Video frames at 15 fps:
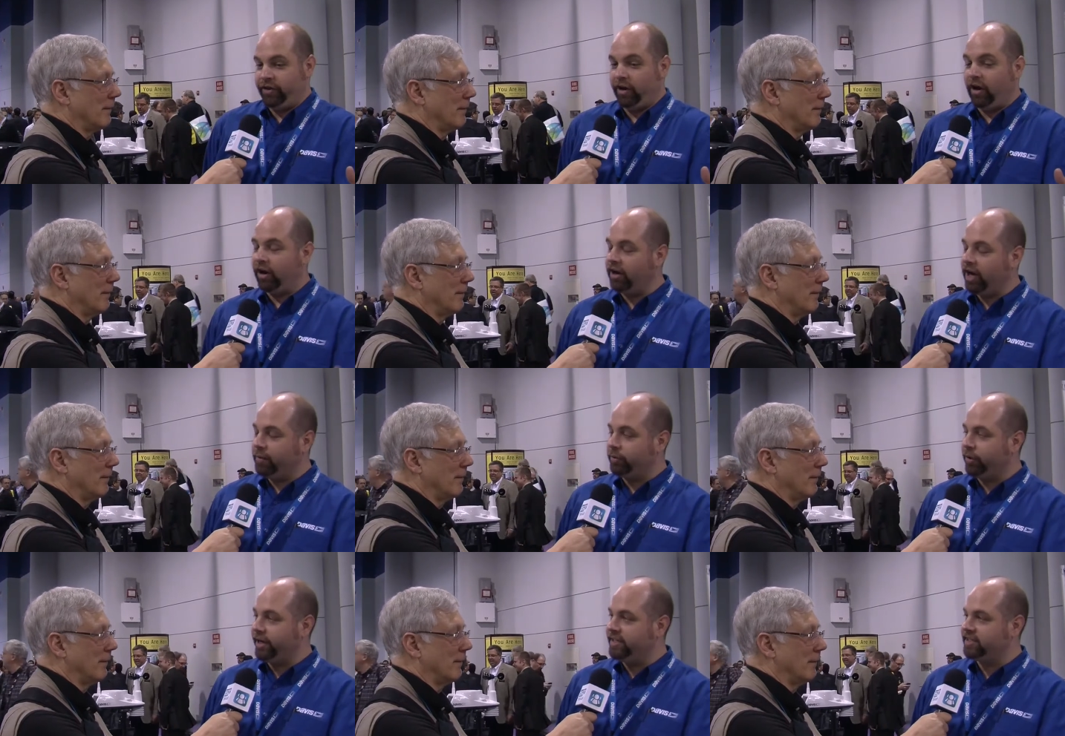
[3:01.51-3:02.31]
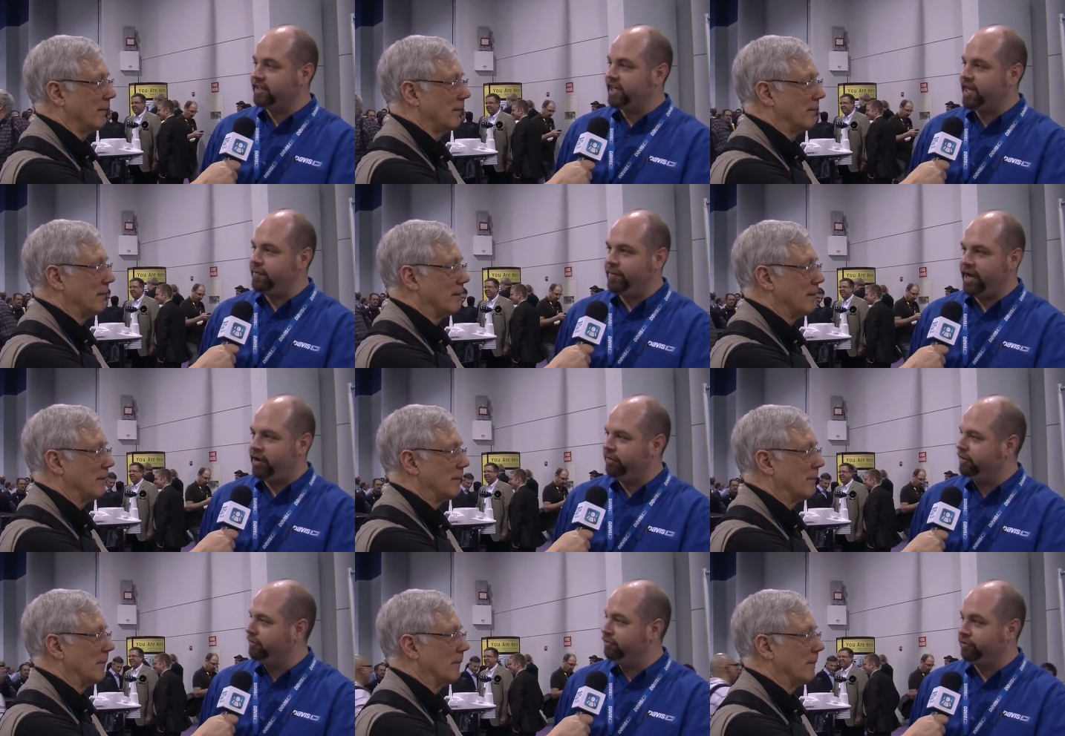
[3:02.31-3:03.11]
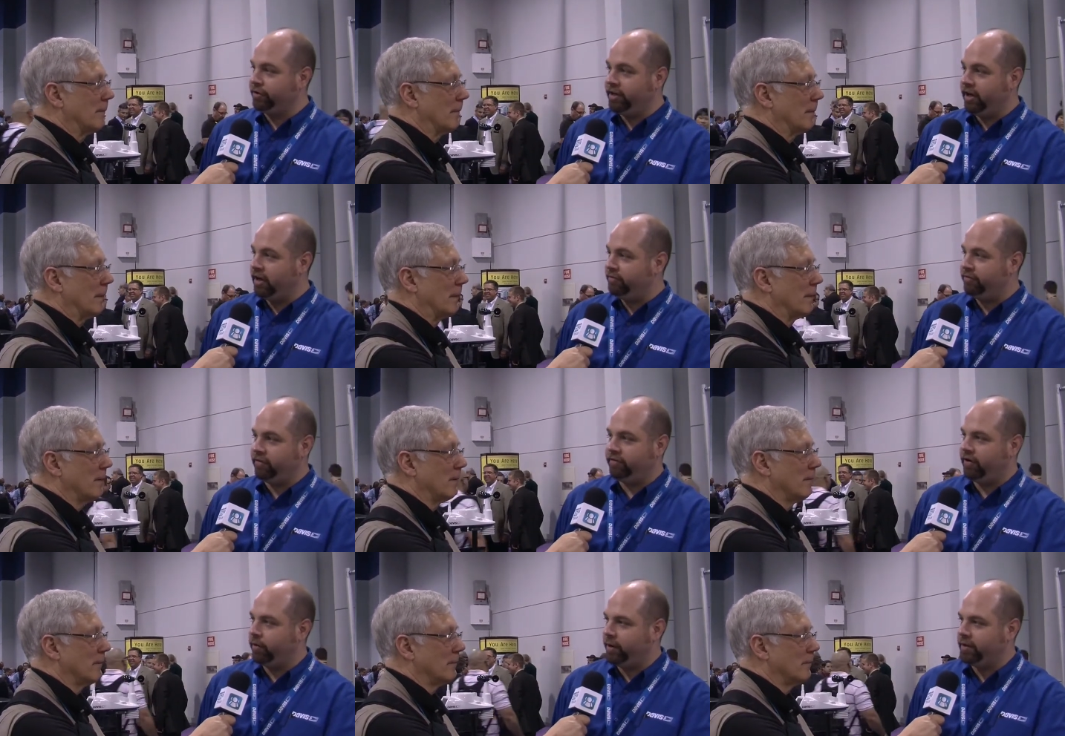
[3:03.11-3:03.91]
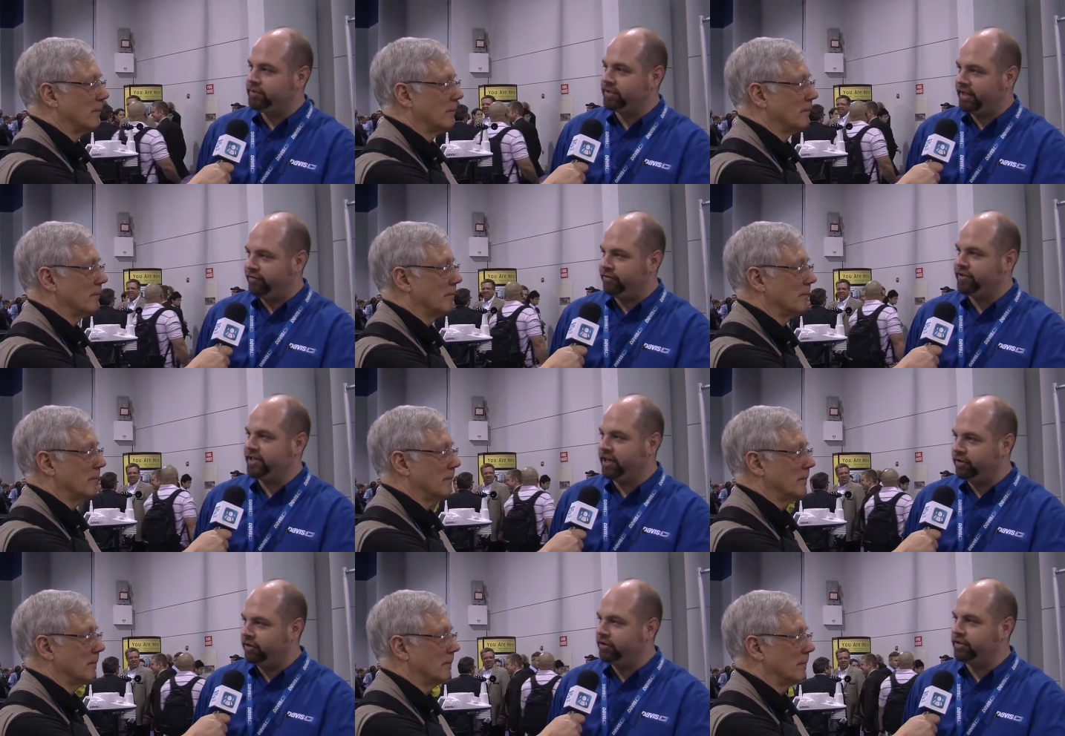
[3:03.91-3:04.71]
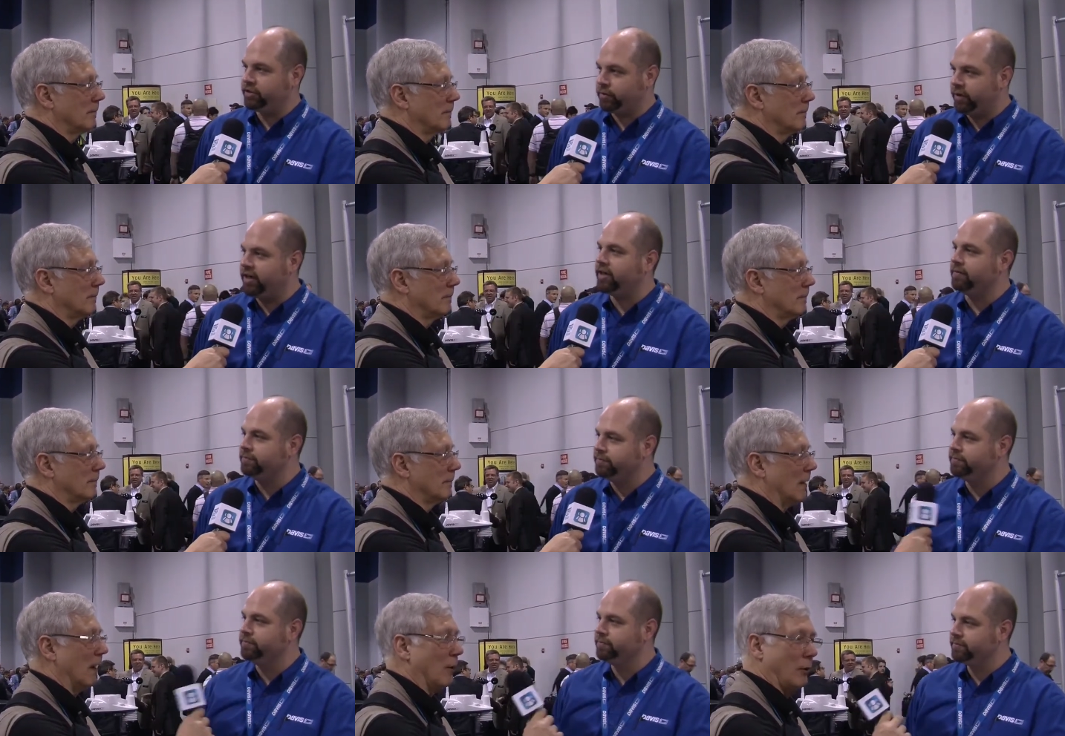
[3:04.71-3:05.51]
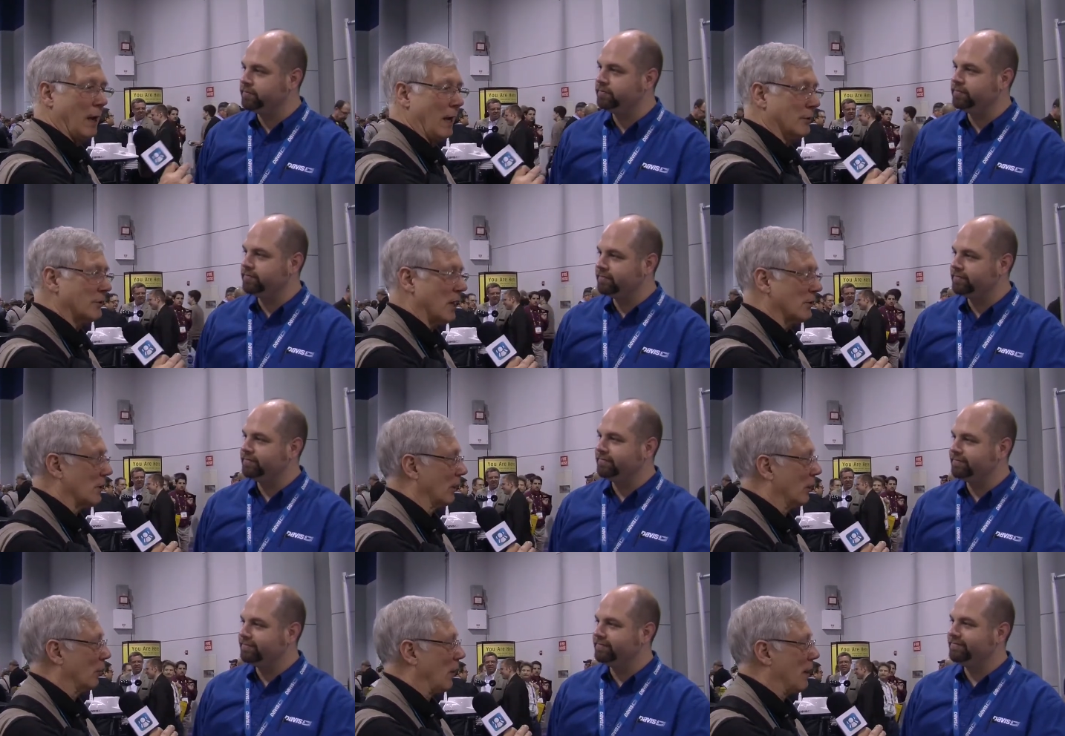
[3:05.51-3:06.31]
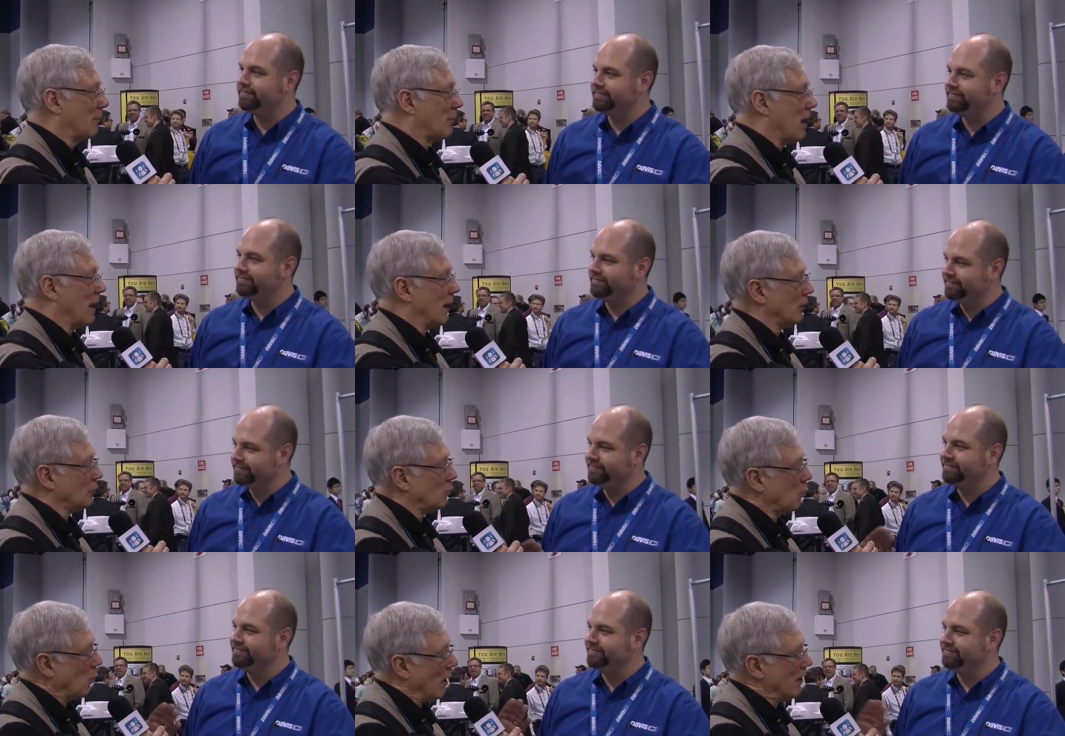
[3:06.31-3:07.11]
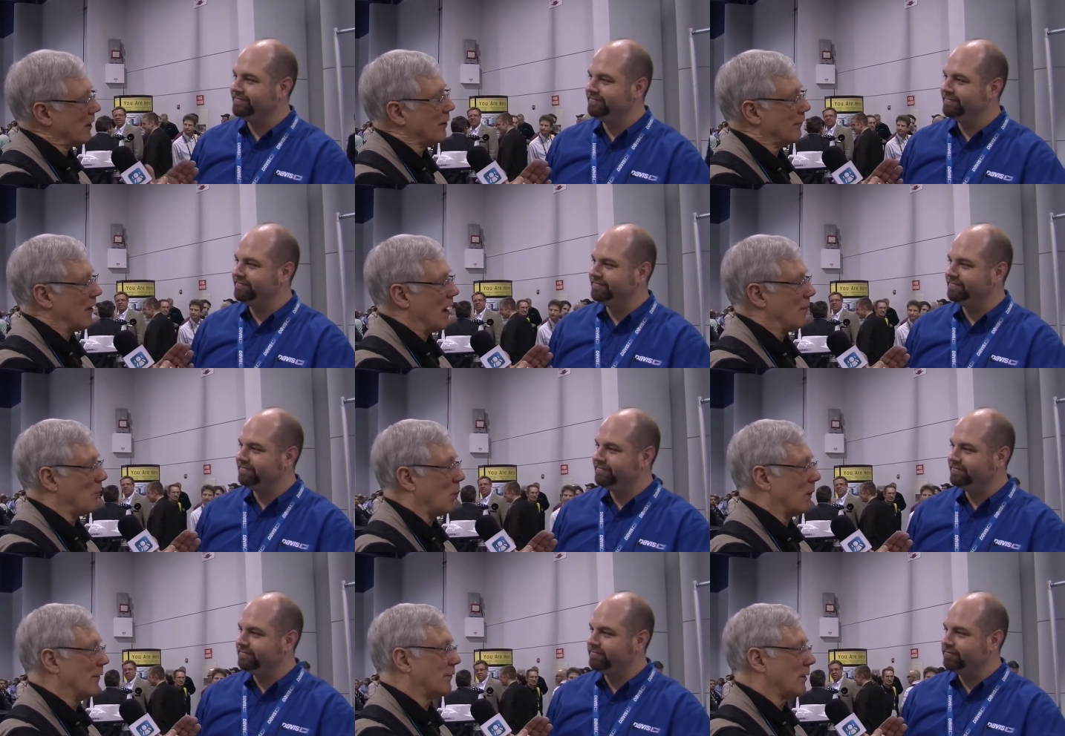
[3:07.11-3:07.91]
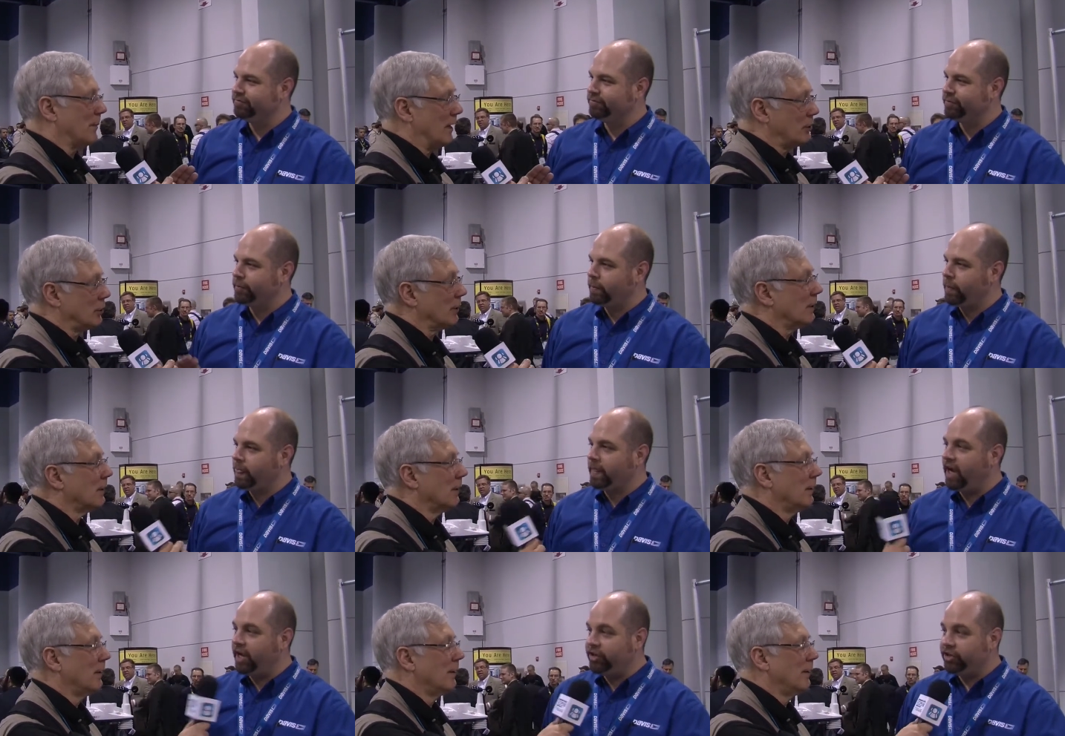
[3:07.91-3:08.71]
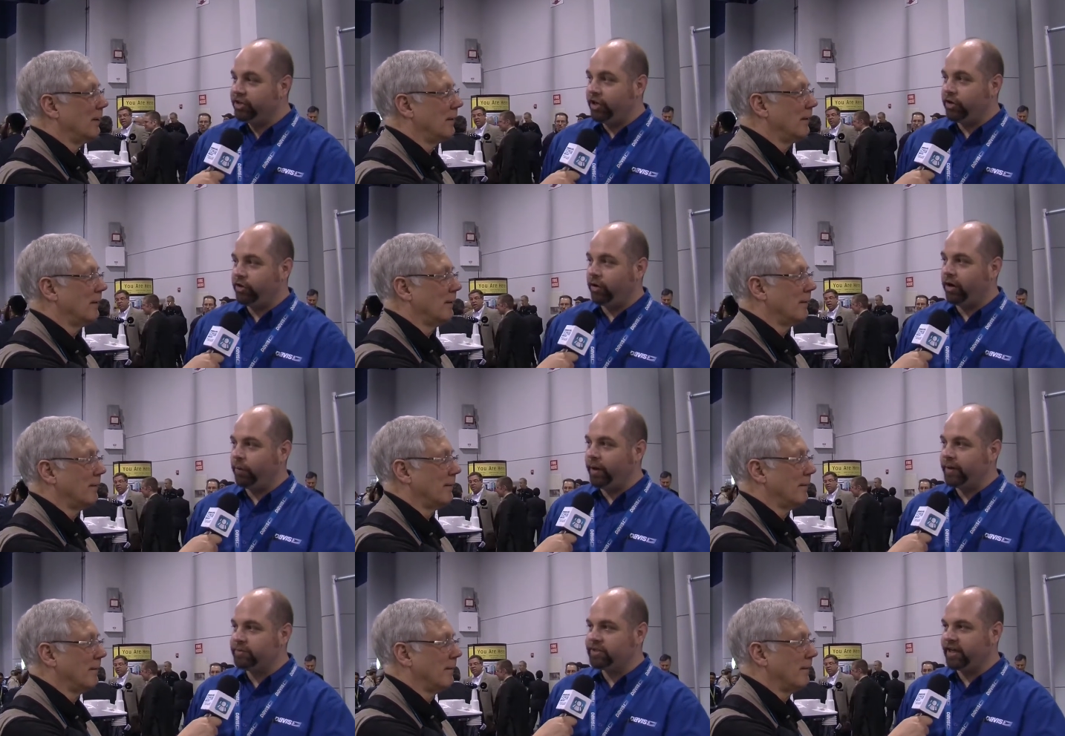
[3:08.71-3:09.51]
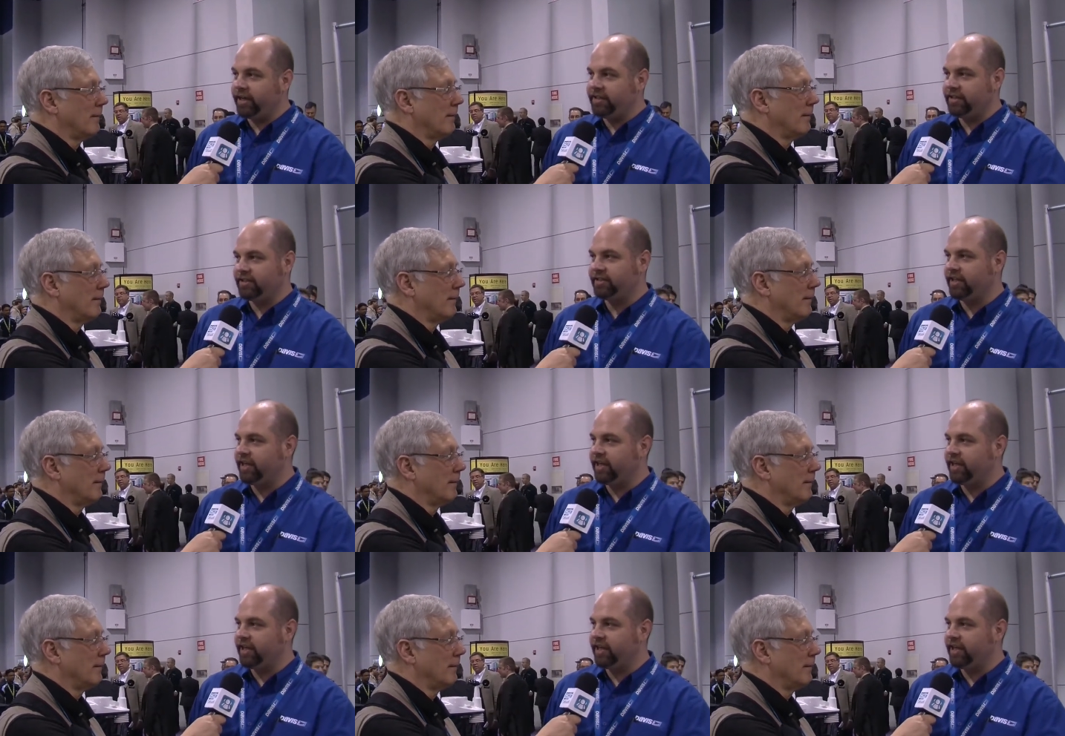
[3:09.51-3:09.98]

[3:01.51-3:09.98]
Speaker 1: there are upgrades that come out, they're free off of our website for download as well.
Speaker 2: Okay, sounds like a great product. Where do you find more information?
Speaker 1: You can go to our website. It's